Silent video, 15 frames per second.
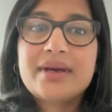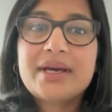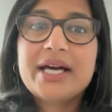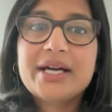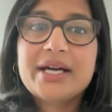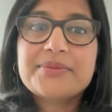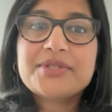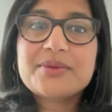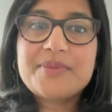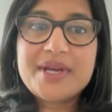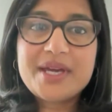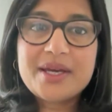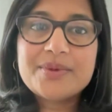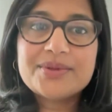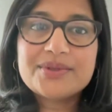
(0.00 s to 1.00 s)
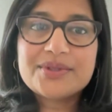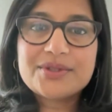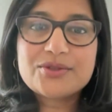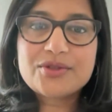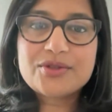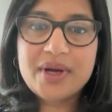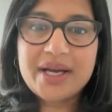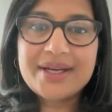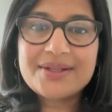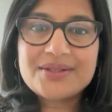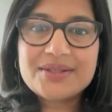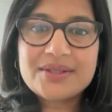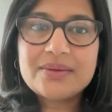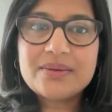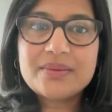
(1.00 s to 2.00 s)
to be able to try
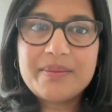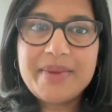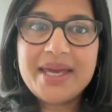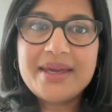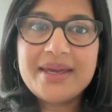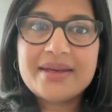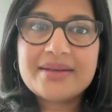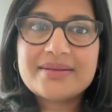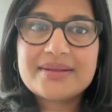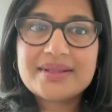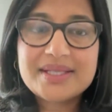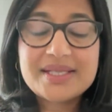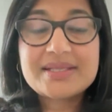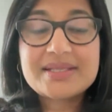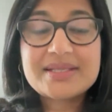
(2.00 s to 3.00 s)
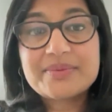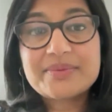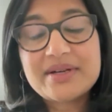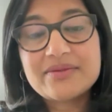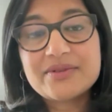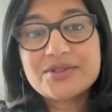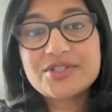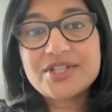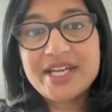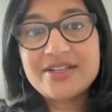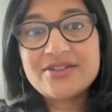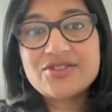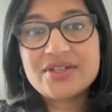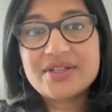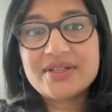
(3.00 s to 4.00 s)
to make systems level
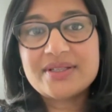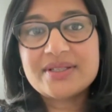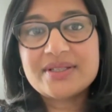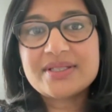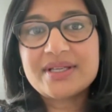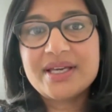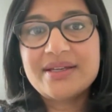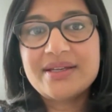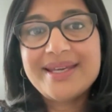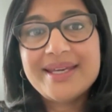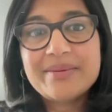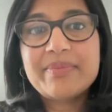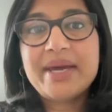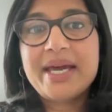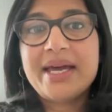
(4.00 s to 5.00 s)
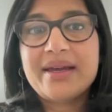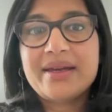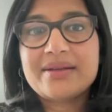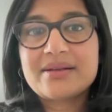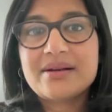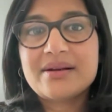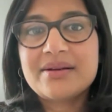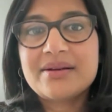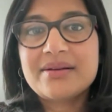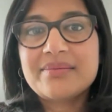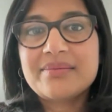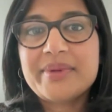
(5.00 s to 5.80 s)
changes and impact on